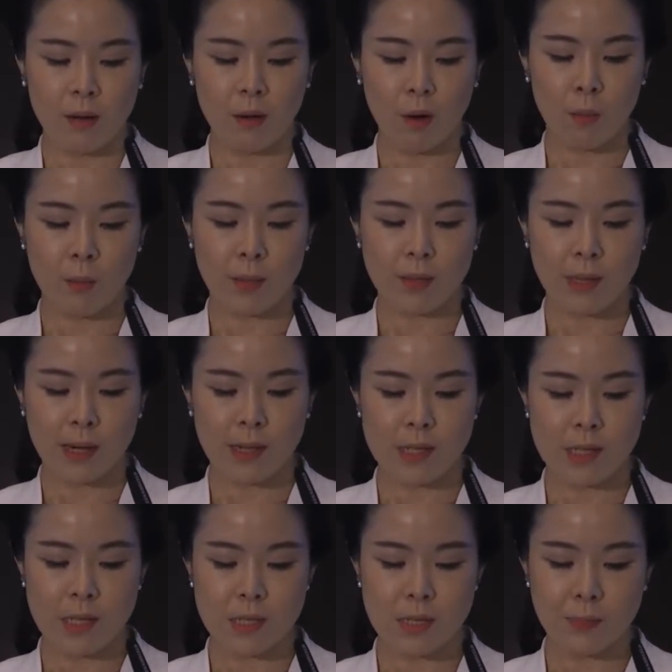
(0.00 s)
over
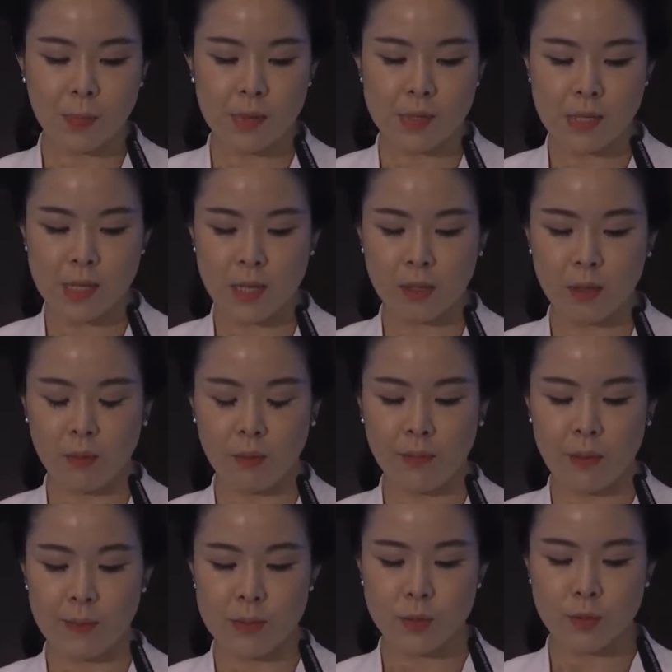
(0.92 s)
96% of
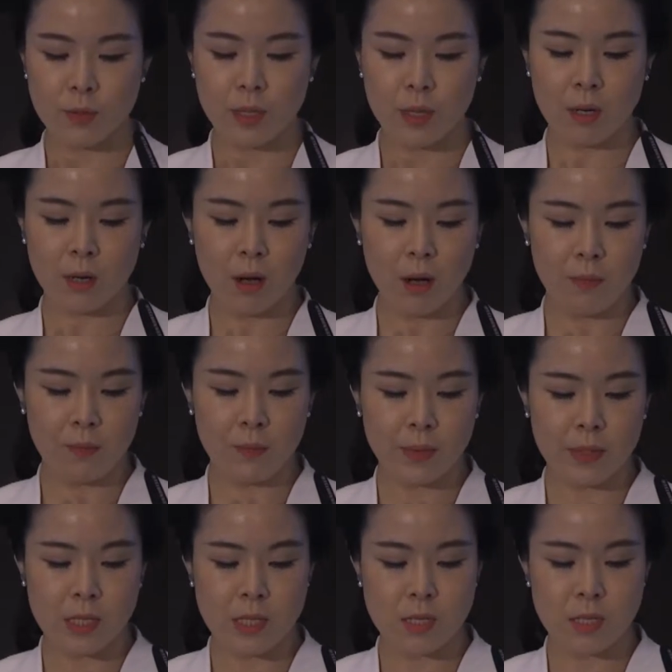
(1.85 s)
pharmaceutical
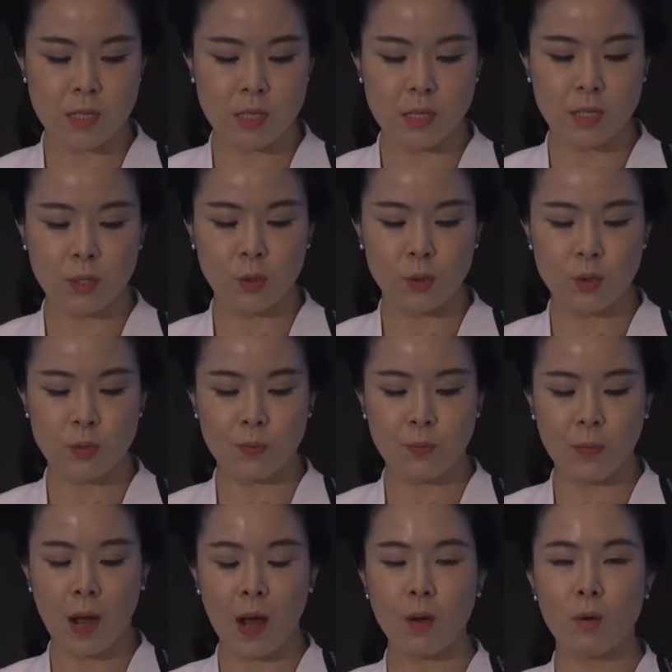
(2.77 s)
companies still use
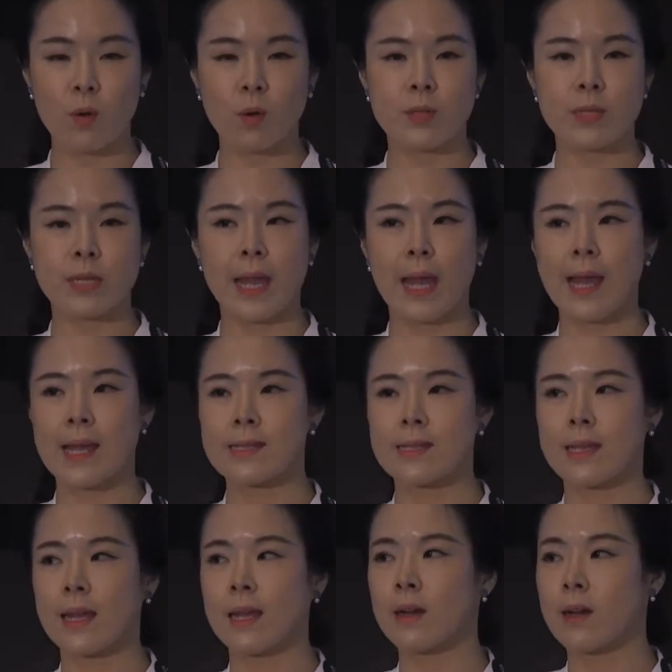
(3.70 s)
barcodes
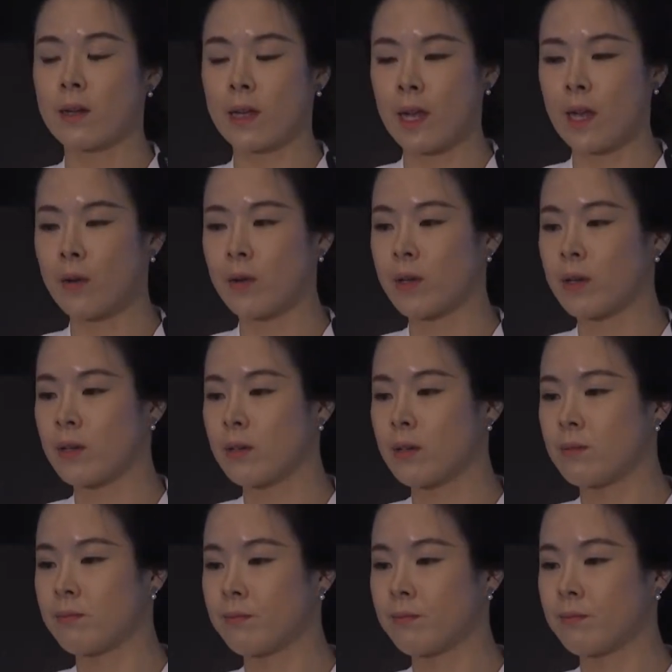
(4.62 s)
as data carrier.